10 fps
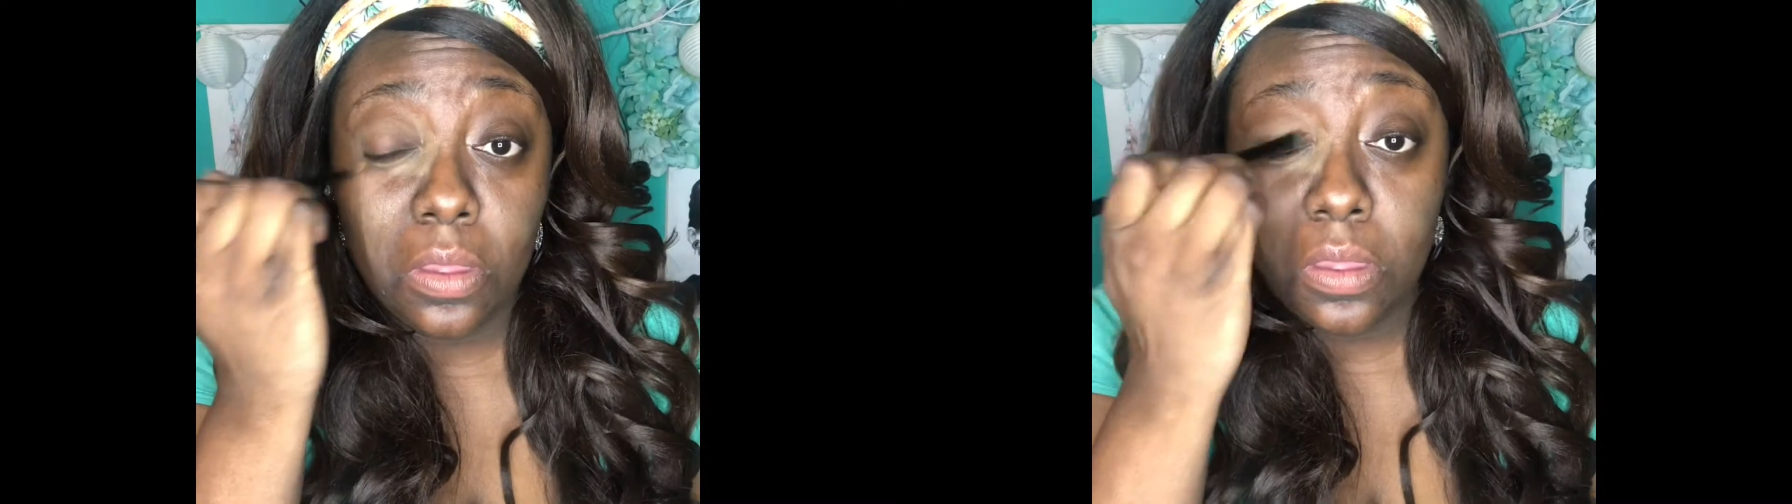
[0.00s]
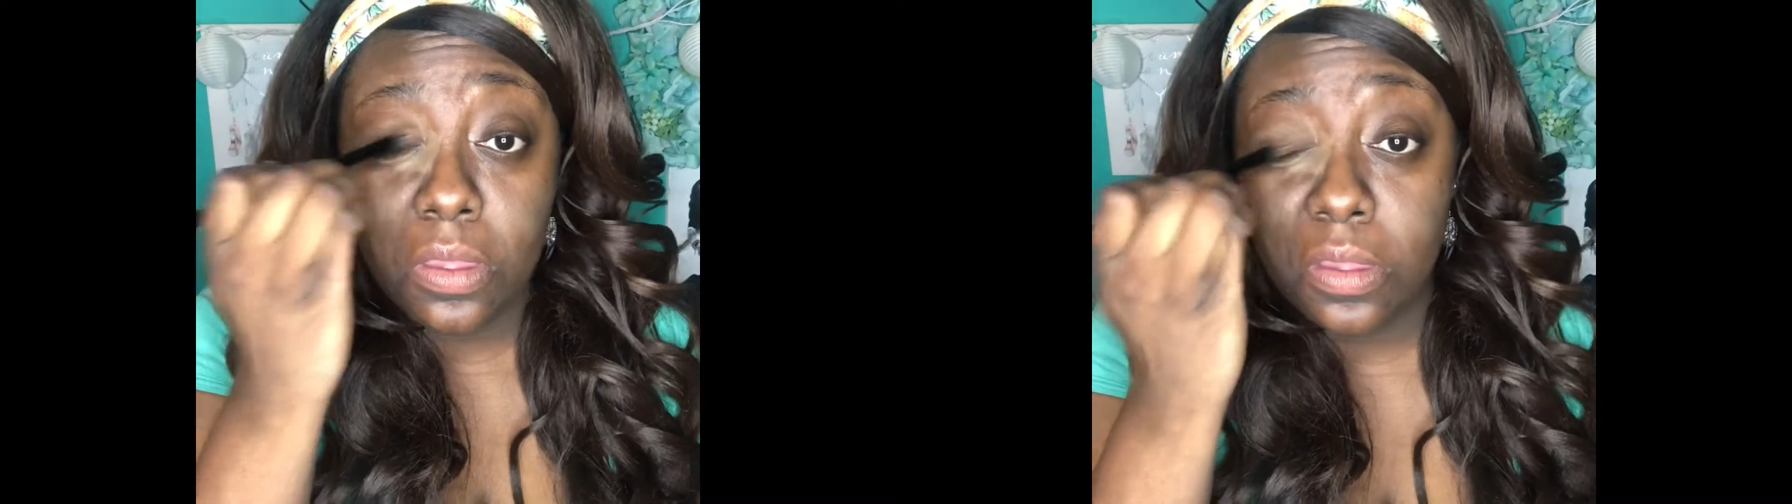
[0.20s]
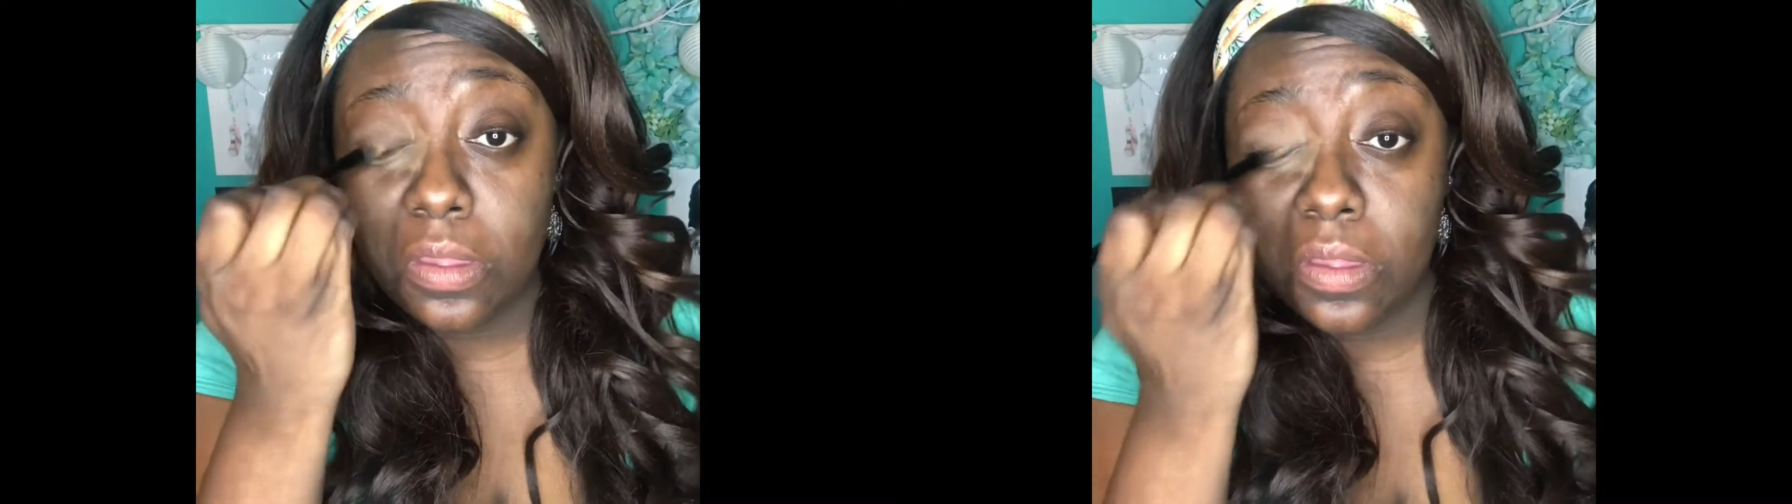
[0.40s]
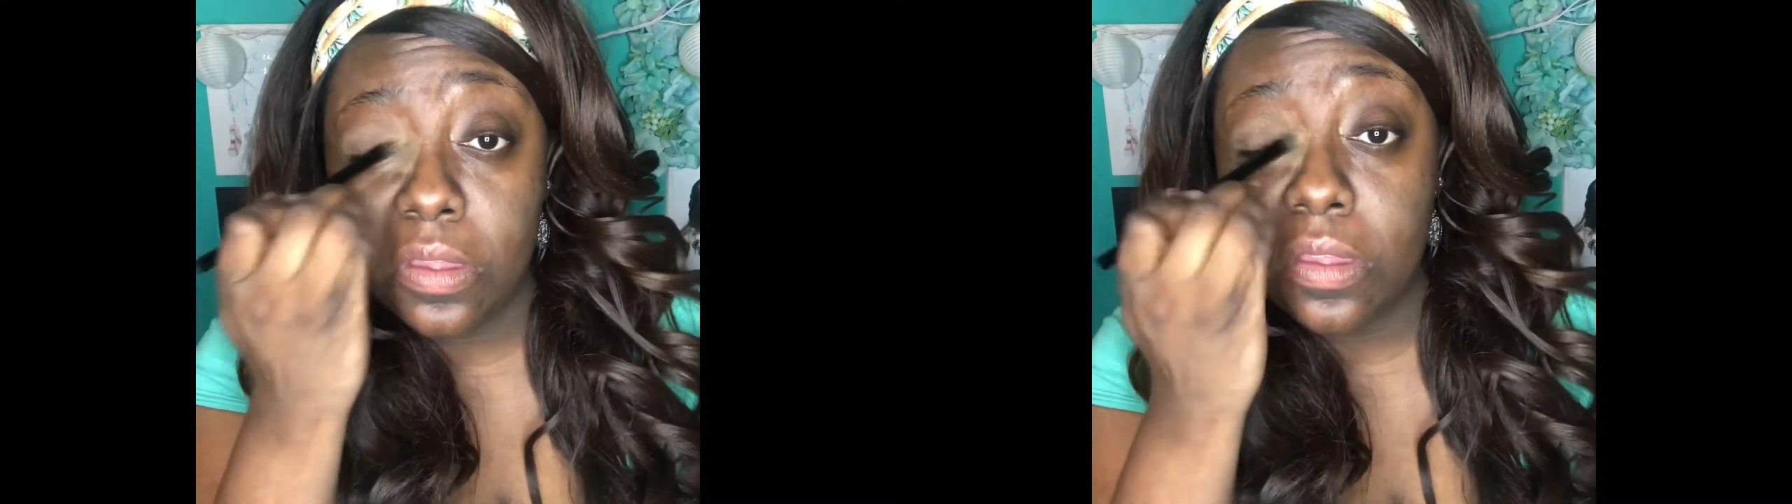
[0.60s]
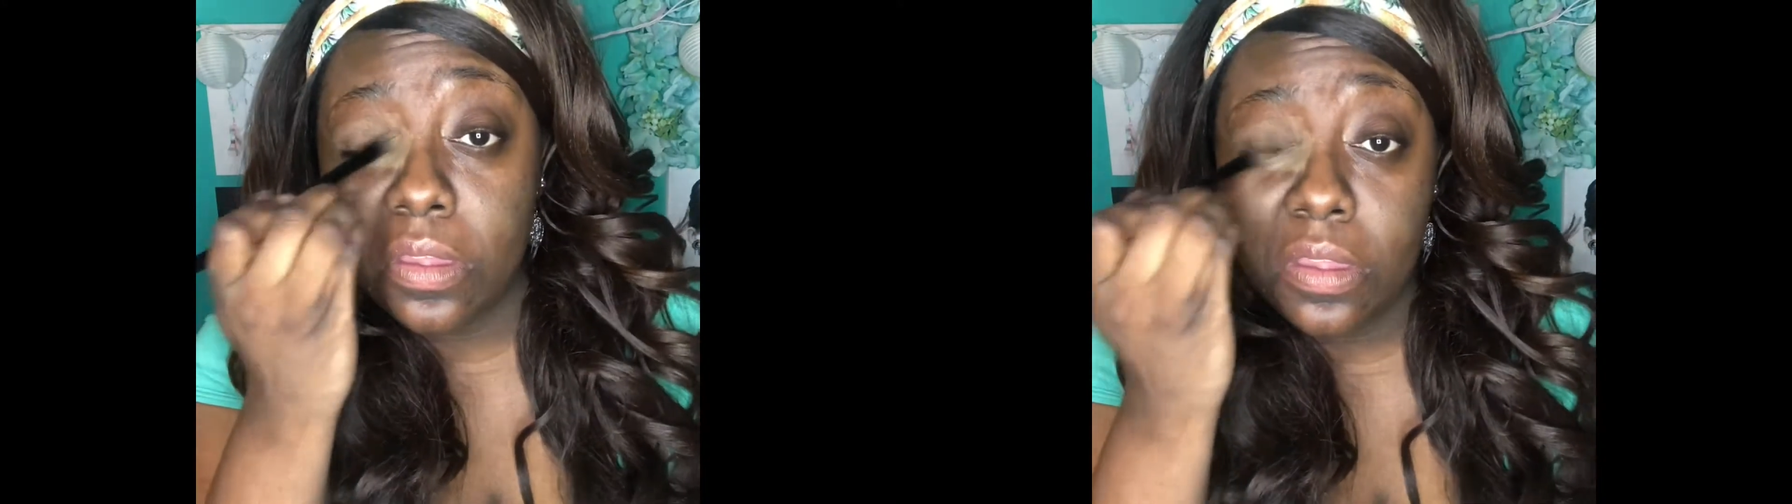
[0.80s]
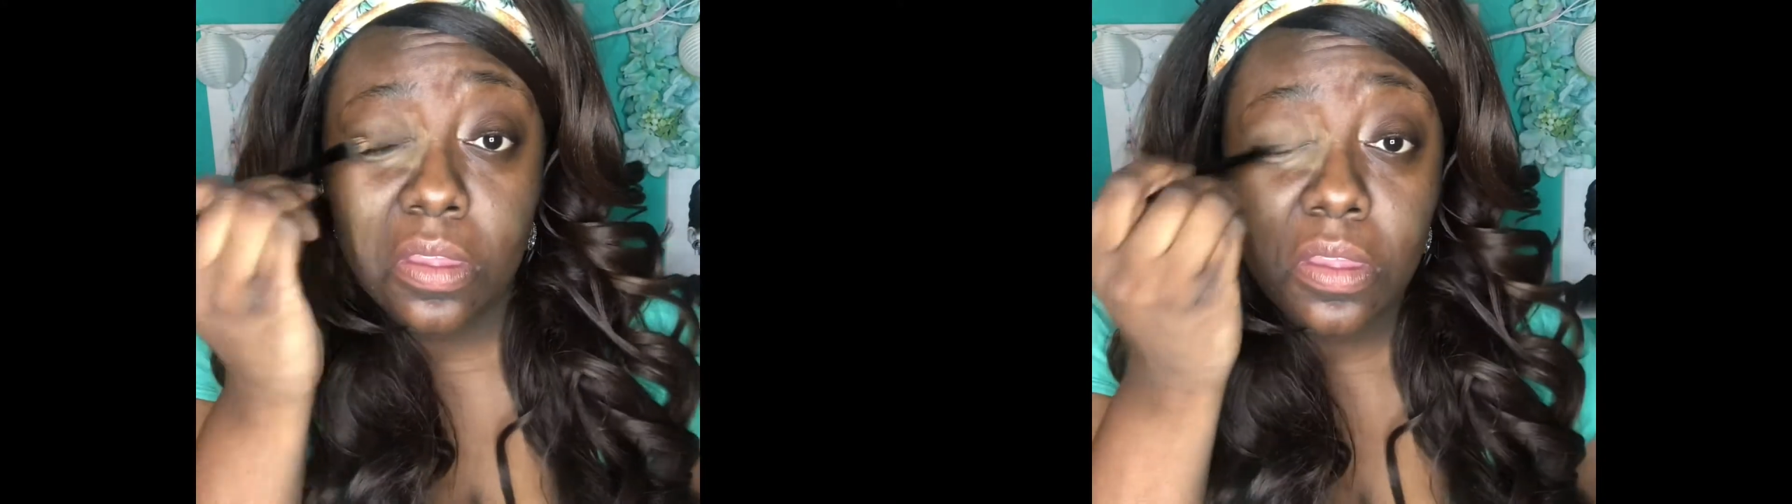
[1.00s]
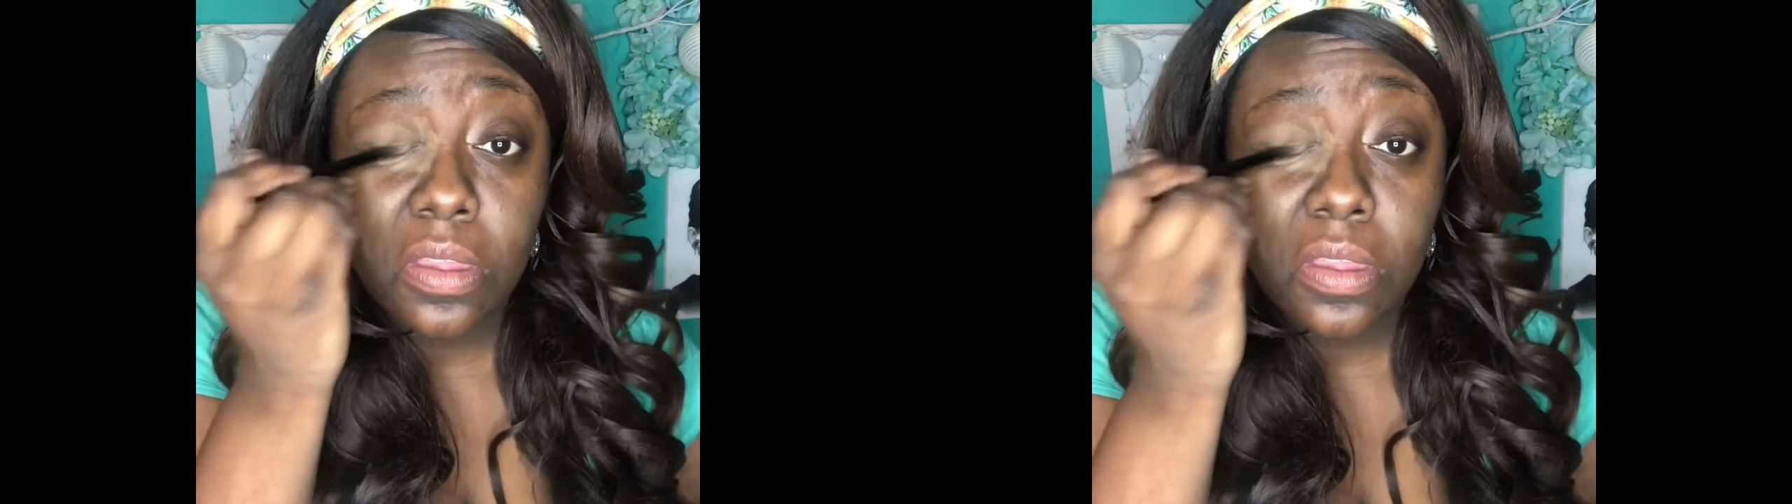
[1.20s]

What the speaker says: I love that I don't need